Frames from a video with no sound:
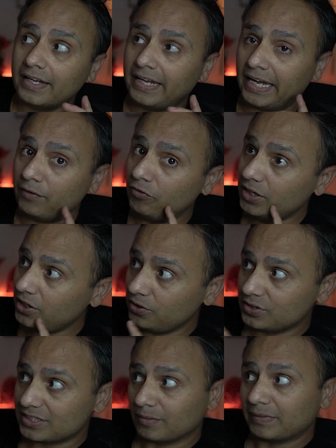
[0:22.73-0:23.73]
Can we
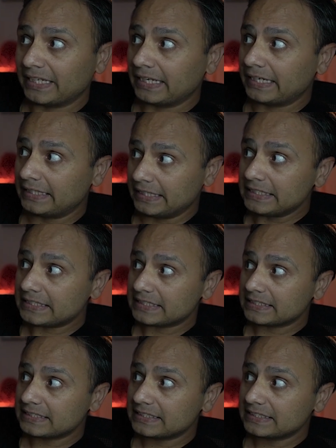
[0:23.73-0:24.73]
use something like
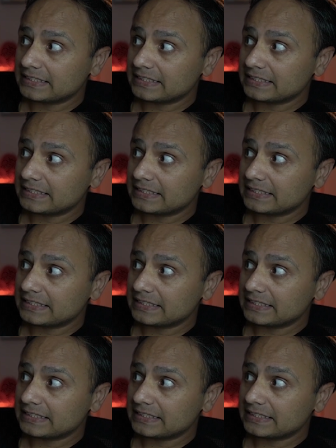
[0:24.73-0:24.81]
this?